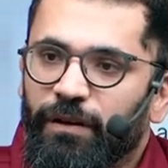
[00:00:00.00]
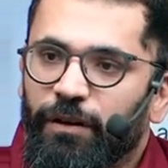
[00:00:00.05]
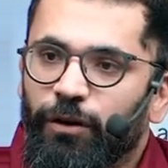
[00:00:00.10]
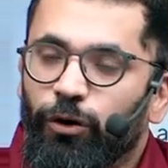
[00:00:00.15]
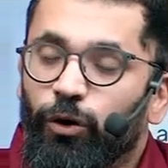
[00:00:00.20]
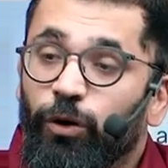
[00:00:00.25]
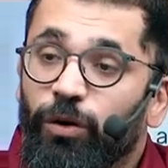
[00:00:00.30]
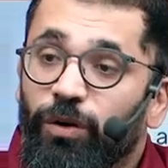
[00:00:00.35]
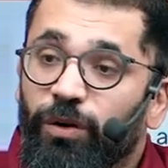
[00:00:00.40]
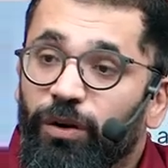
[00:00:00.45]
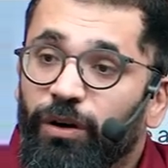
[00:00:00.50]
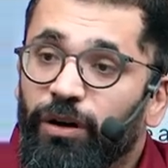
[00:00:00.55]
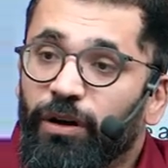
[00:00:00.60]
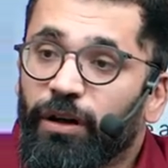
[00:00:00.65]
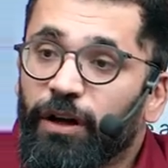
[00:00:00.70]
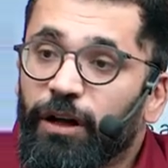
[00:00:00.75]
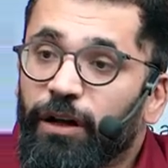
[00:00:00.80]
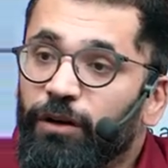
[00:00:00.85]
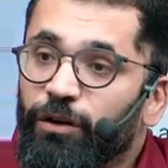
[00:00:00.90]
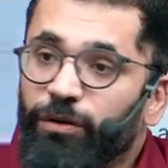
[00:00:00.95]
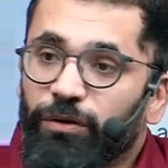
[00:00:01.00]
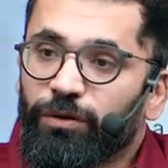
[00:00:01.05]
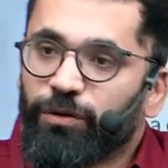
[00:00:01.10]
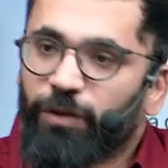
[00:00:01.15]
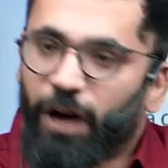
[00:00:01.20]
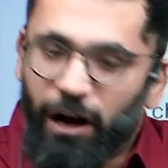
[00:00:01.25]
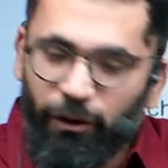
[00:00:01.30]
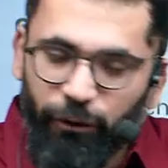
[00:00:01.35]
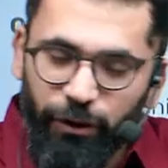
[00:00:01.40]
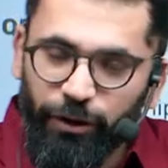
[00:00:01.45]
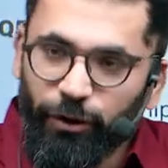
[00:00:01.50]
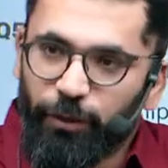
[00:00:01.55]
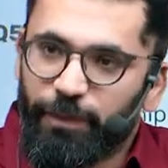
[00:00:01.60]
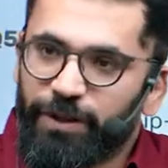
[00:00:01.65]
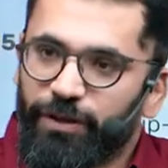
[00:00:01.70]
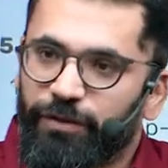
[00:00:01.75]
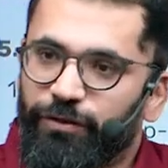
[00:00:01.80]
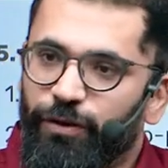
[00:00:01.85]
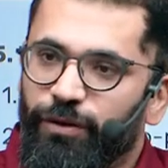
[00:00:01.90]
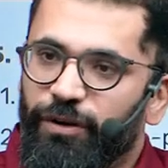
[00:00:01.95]
No? No. How will you
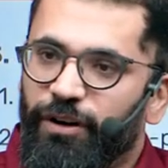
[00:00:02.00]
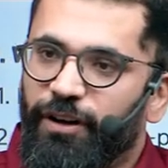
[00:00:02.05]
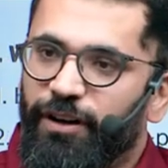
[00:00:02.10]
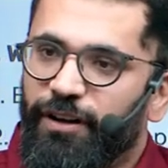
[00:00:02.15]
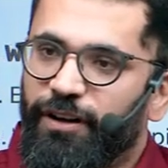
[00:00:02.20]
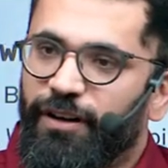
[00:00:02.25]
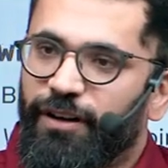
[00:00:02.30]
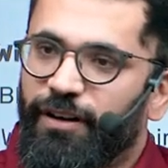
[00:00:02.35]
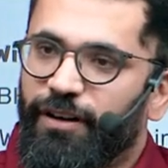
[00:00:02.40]
open the phone?